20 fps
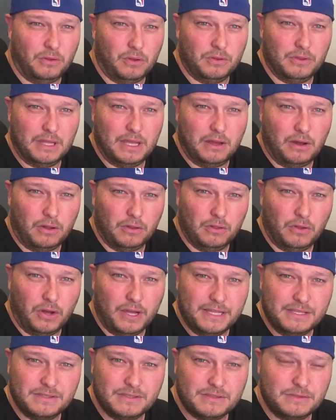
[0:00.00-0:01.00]
their
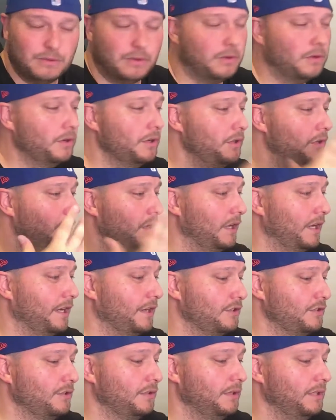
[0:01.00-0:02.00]
online store you could
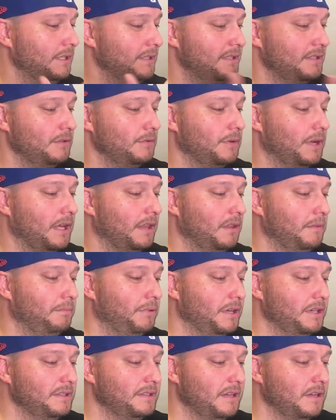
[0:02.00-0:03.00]
actually still get the
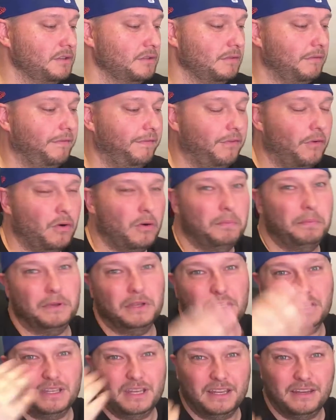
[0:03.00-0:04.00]
PlayStation 4, but
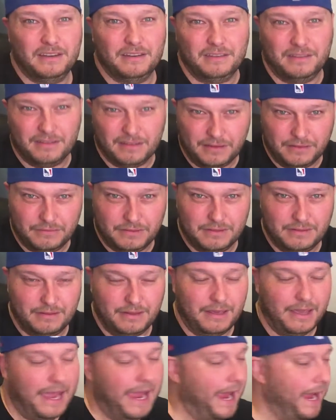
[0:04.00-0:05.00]
you need it delivered to
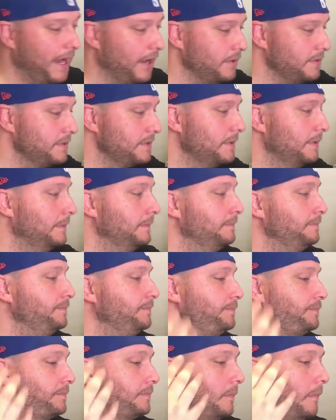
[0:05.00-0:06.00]
your house.
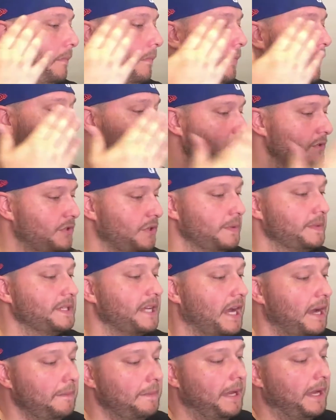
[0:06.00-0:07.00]
So he's
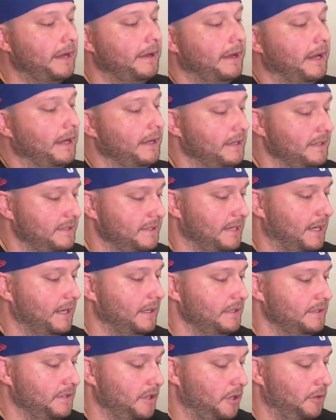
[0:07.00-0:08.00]
come out and he
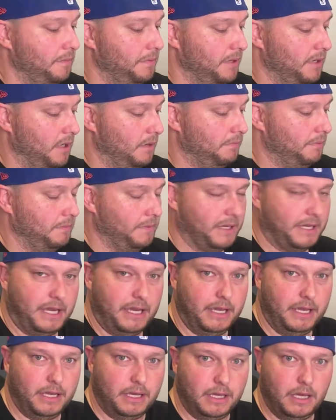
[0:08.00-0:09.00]
started to open it up. I'm like,
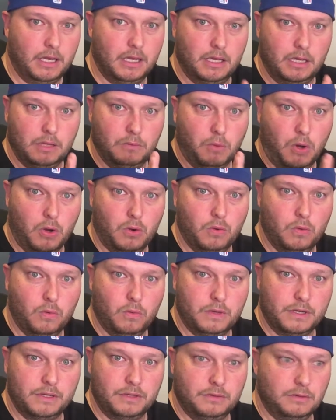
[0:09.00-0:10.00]
hey, whoa,
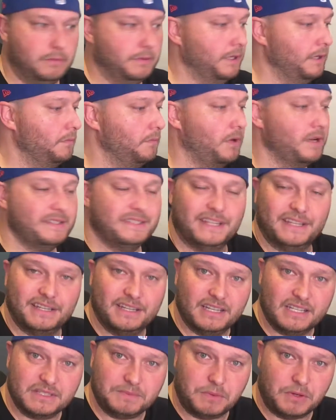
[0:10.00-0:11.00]
what are you doing? And why is that
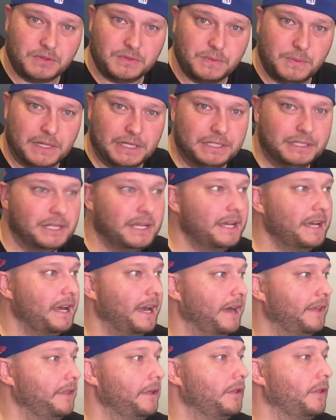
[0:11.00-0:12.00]
an Xbox One?
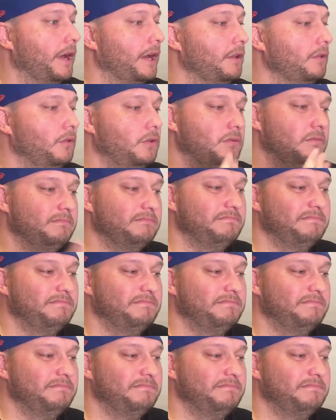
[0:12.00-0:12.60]
And they're like, look,